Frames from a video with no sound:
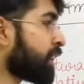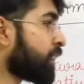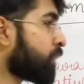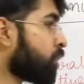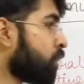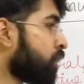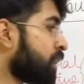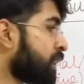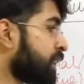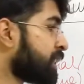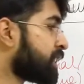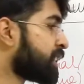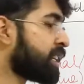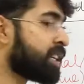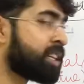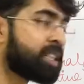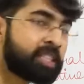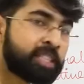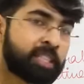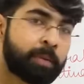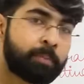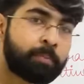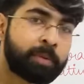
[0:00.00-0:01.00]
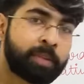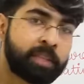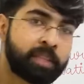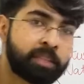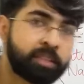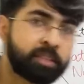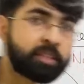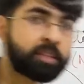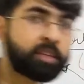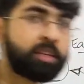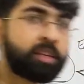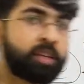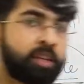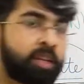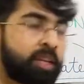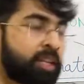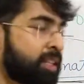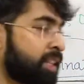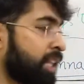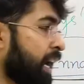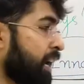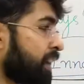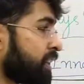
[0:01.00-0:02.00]
recognition receptors.
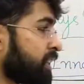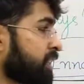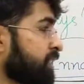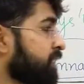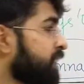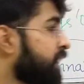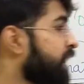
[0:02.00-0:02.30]
That is,